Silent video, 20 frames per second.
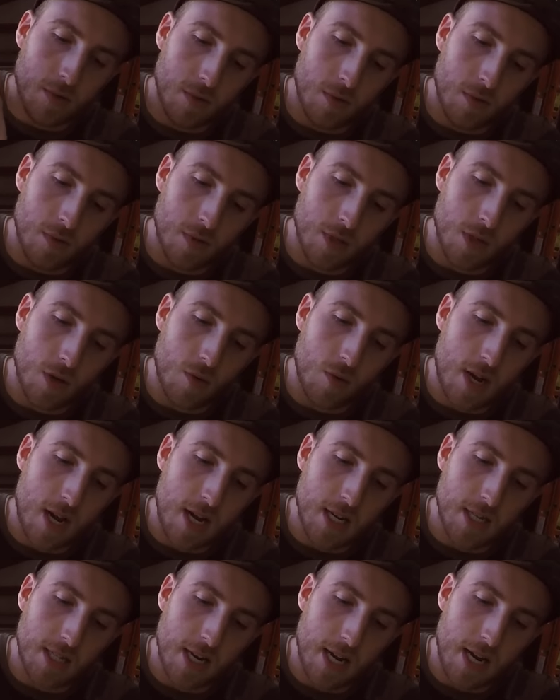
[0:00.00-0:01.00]
So
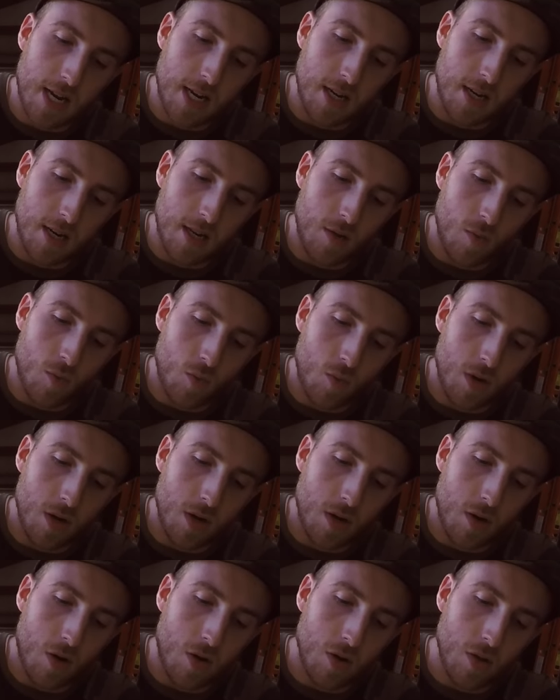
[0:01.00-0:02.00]
not tightening
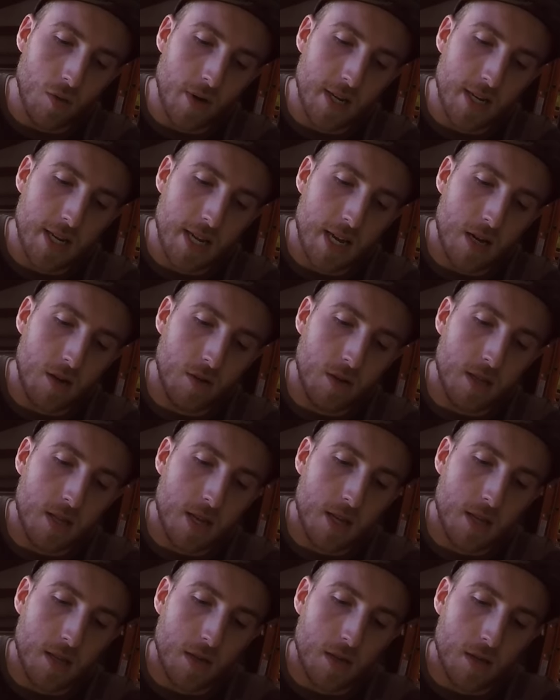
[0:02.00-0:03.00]
one all the way down and
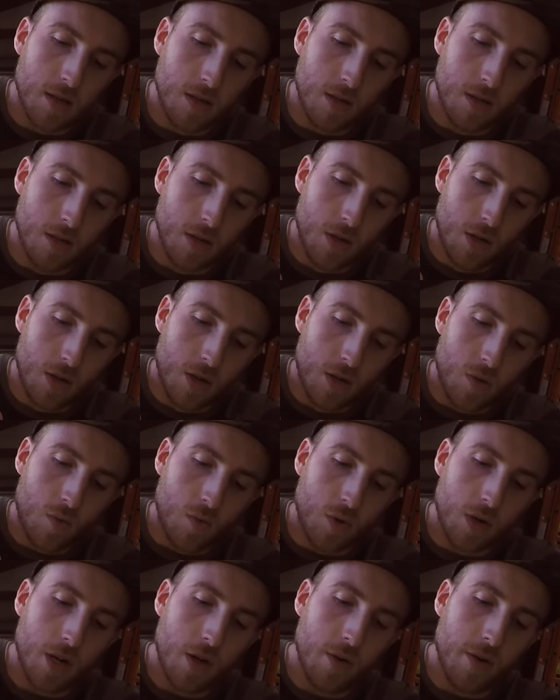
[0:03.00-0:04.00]
then the other.
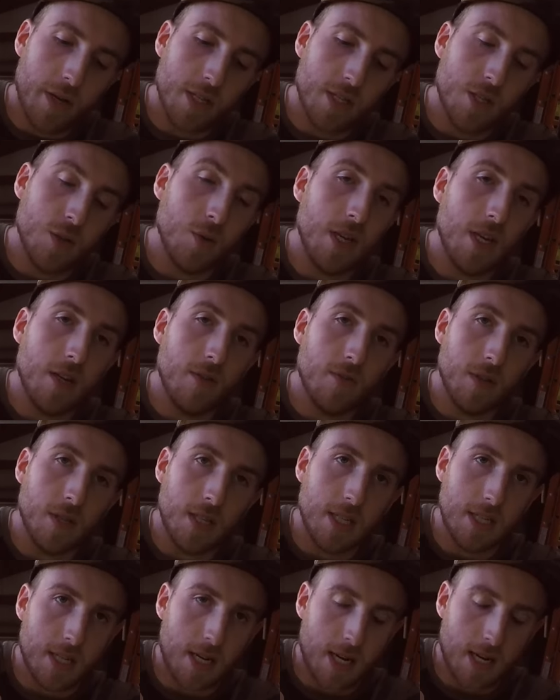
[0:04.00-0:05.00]
We're going to
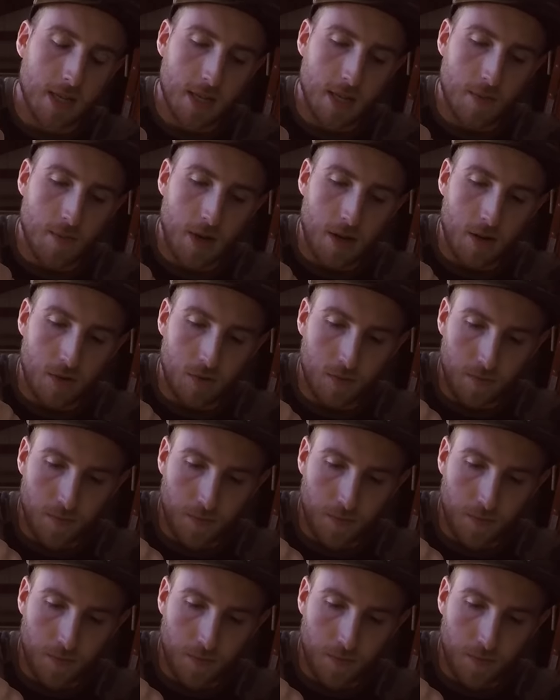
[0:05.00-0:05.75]
evenly tighten them out.